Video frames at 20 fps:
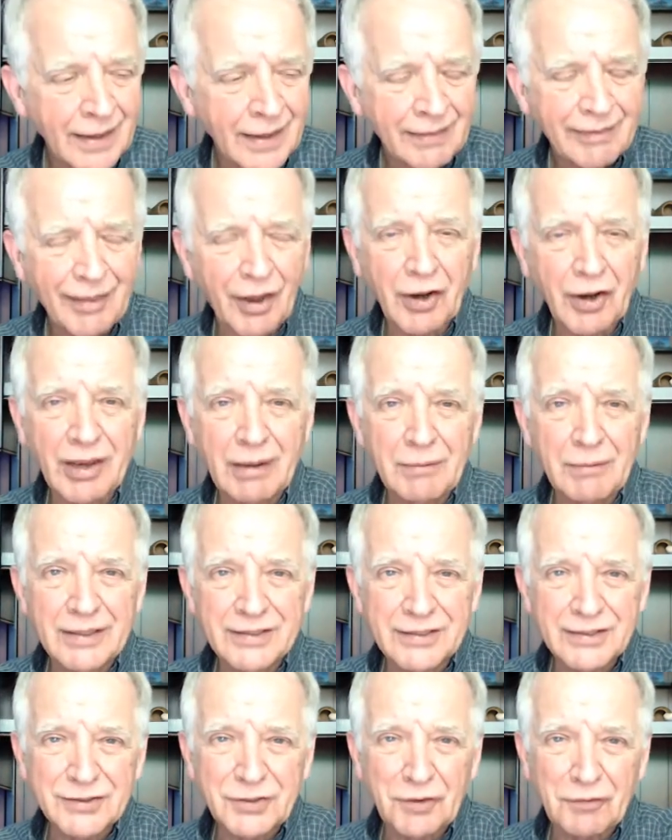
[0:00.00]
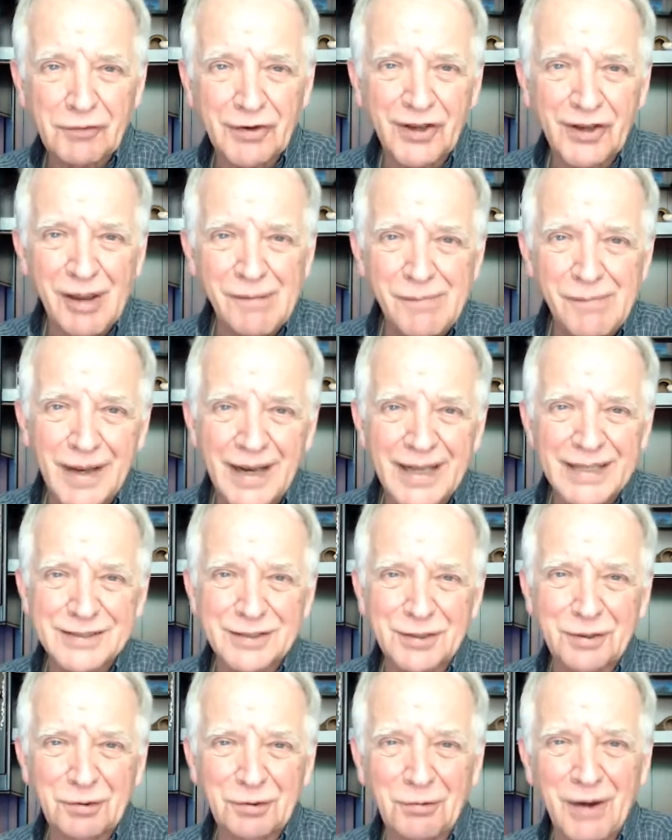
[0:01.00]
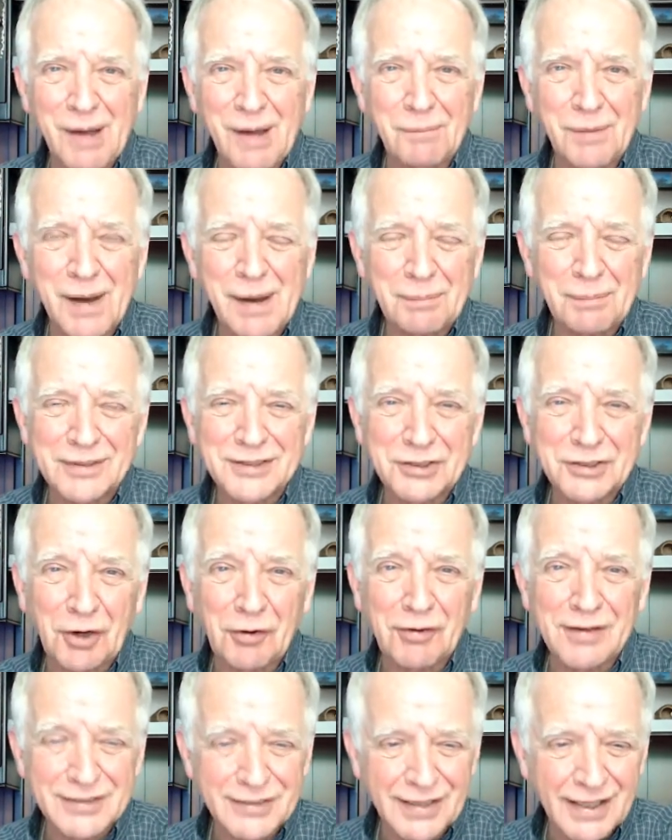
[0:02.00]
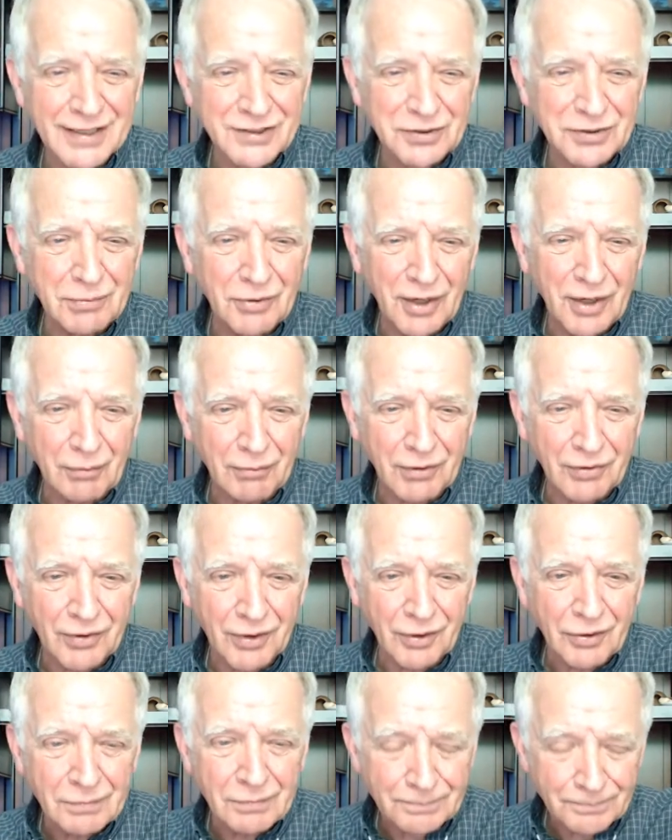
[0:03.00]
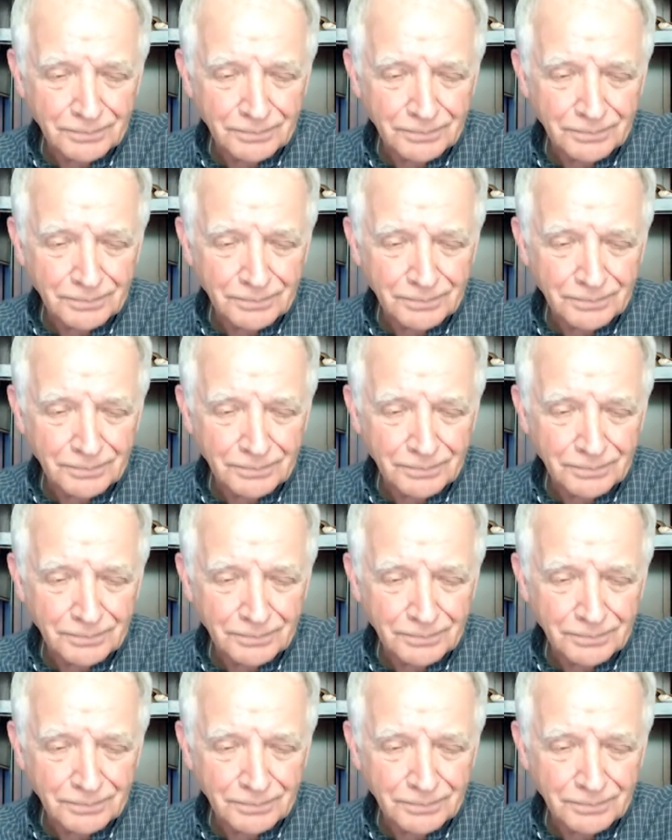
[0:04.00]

That'll give me just over 10 minutes to wrap up and share this testimony with you.